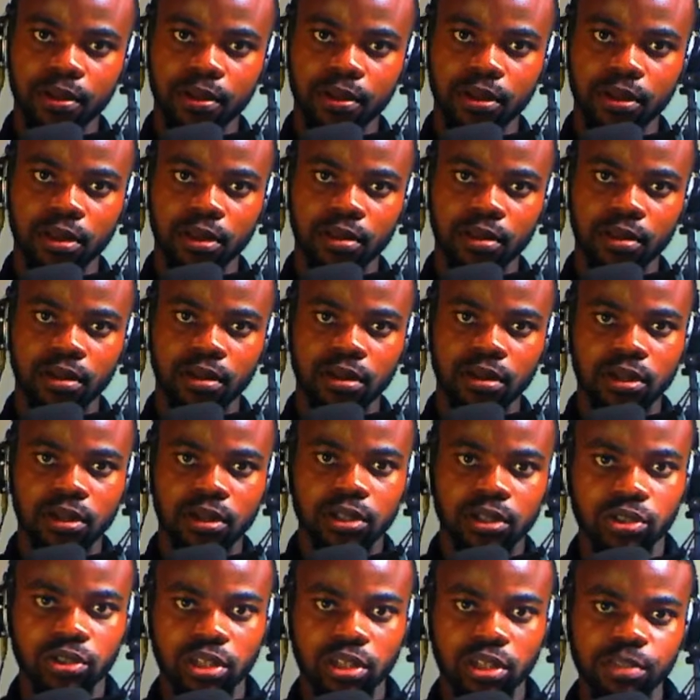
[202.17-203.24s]
Okay.
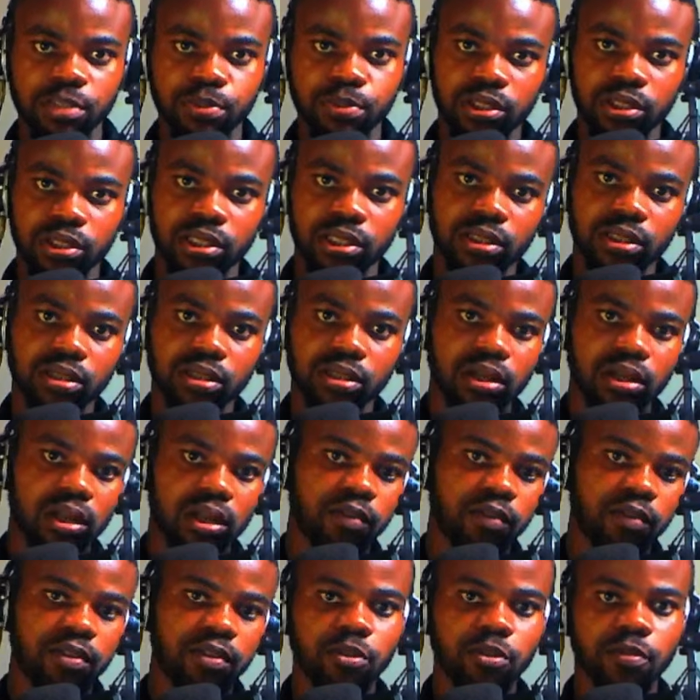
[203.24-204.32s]
So let's proceed. I
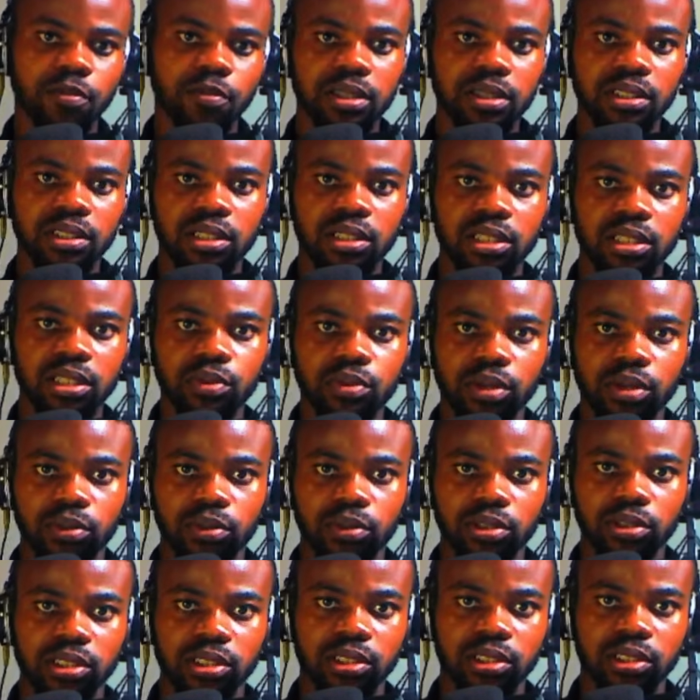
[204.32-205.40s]
love the movements he did when he
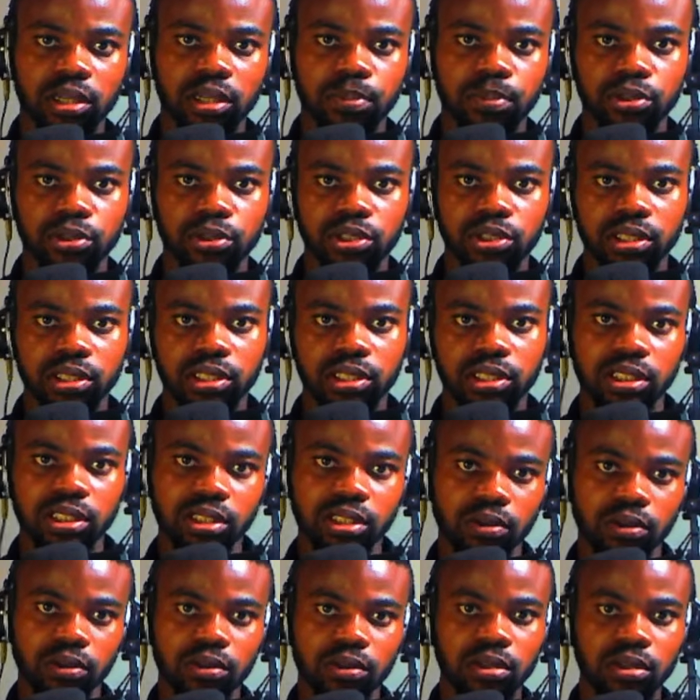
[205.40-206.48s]
was approaching the 6th
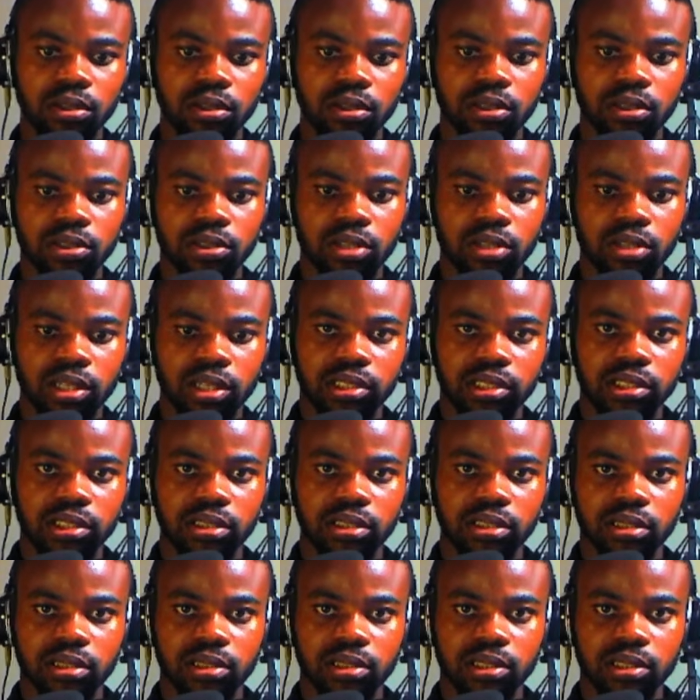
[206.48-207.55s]
chord. So let's
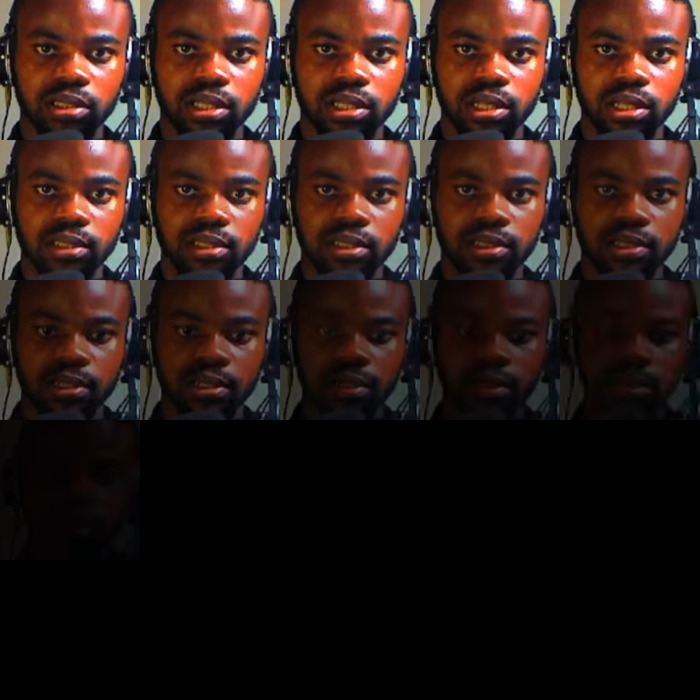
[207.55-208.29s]
see that.